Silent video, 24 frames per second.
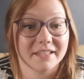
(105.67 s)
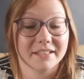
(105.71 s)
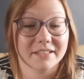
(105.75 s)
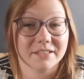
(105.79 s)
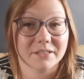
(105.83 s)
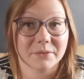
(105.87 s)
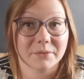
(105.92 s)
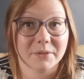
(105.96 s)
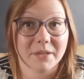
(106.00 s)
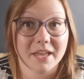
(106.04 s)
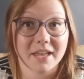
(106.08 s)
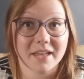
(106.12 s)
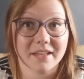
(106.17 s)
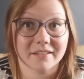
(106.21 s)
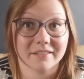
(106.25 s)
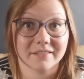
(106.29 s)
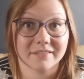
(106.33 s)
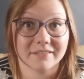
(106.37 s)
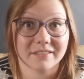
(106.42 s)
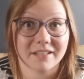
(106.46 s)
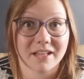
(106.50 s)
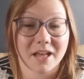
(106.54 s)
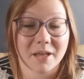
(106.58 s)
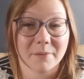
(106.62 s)
So yeah,
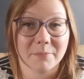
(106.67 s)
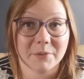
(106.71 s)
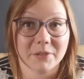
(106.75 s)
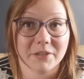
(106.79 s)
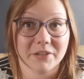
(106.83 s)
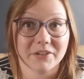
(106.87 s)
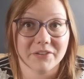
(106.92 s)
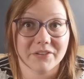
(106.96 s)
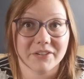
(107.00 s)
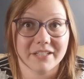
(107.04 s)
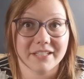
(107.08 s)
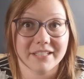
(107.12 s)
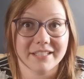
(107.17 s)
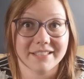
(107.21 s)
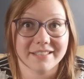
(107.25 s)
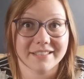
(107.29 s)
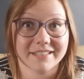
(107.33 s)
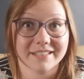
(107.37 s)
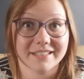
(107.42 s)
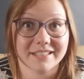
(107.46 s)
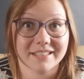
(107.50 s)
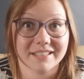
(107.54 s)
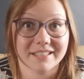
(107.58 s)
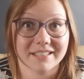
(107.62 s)
up here it is.
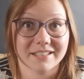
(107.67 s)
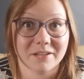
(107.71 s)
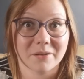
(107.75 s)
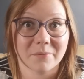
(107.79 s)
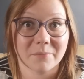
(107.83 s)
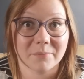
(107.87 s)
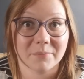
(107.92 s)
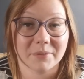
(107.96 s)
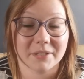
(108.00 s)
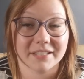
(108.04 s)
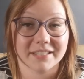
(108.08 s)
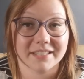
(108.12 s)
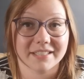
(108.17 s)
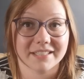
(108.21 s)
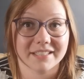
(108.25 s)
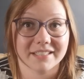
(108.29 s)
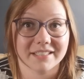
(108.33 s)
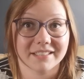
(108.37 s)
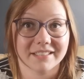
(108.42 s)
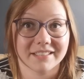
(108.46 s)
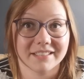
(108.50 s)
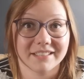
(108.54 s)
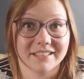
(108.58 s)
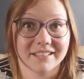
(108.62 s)
Plus,
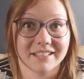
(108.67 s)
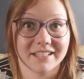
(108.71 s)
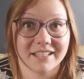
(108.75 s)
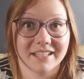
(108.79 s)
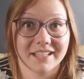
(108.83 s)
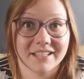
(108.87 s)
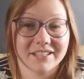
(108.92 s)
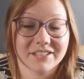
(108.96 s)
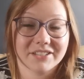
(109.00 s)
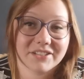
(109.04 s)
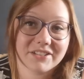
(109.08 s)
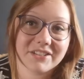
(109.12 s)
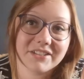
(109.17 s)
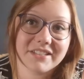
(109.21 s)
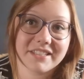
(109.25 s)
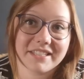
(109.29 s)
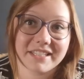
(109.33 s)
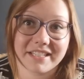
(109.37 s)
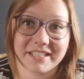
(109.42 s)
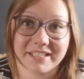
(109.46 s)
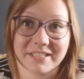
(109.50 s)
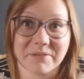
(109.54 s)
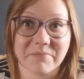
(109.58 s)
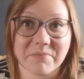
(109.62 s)
it's just
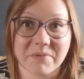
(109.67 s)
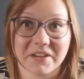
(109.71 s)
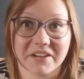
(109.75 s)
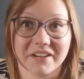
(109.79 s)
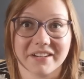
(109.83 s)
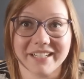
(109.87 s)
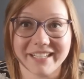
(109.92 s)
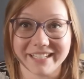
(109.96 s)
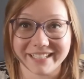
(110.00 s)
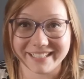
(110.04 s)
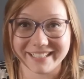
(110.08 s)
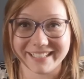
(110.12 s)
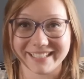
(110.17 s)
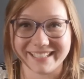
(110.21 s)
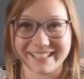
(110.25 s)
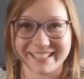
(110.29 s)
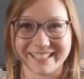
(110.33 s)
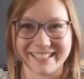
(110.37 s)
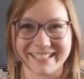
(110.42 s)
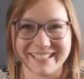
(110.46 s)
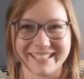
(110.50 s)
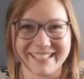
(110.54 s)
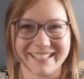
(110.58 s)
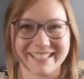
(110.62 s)
nice up here.
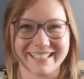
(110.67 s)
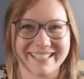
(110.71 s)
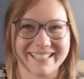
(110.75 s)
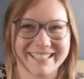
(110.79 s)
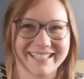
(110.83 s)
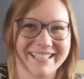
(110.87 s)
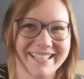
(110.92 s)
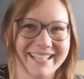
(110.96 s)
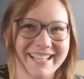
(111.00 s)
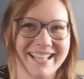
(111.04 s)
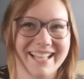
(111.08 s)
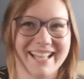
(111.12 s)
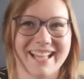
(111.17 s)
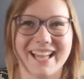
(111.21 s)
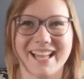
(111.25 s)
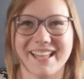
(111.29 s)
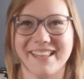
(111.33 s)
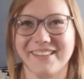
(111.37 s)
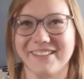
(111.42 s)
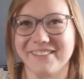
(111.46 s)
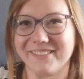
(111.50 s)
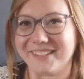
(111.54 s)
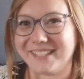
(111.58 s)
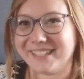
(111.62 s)
I
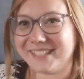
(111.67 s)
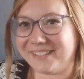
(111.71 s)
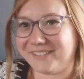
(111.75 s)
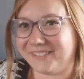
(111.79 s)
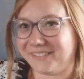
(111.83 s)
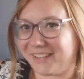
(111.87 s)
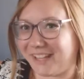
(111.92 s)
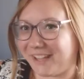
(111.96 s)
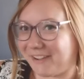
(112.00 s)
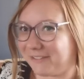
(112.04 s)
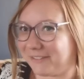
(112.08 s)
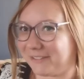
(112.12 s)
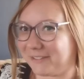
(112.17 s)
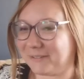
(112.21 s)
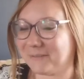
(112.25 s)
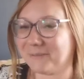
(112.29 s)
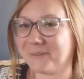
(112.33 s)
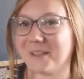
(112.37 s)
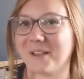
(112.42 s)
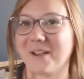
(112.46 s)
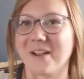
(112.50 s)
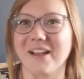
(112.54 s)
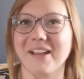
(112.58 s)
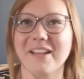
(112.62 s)
love these new couches
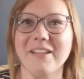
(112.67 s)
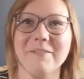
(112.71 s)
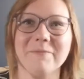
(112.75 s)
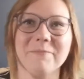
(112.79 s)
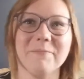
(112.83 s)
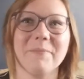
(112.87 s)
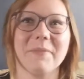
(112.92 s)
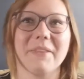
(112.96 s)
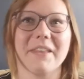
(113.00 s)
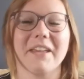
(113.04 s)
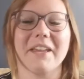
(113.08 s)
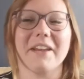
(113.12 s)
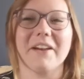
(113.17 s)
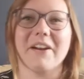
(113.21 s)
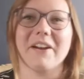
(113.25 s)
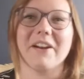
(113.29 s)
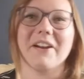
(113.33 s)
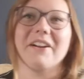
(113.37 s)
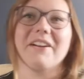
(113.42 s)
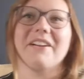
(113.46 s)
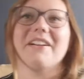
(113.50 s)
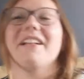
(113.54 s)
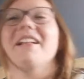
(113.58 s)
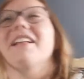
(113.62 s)
we got. They
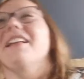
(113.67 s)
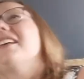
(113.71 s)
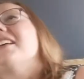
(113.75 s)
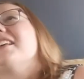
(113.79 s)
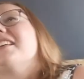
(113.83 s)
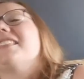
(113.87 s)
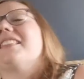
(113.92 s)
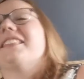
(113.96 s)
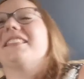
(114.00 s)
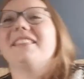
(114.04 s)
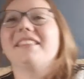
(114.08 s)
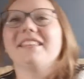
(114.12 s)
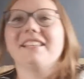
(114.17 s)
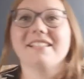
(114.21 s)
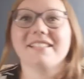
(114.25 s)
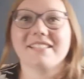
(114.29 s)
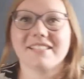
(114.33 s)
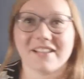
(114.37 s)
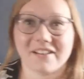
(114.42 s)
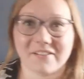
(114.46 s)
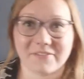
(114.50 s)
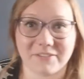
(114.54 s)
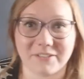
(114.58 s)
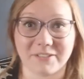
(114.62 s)
are the
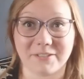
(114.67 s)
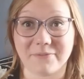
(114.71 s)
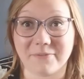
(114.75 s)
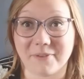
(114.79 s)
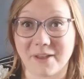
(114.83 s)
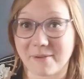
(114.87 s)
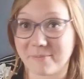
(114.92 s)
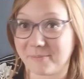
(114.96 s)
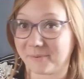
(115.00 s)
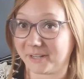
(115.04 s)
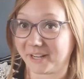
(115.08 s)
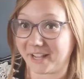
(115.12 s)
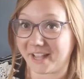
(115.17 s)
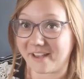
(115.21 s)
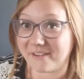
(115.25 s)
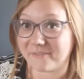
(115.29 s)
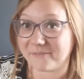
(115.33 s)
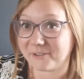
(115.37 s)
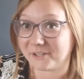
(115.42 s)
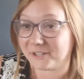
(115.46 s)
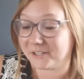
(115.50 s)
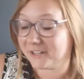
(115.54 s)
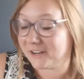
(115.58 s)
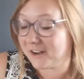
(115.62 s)
softest fabric
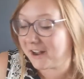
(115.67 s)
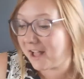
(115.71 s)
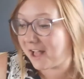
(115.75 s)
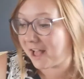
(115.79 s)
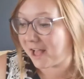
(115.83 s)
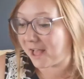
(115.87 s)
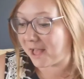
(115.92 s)
ever.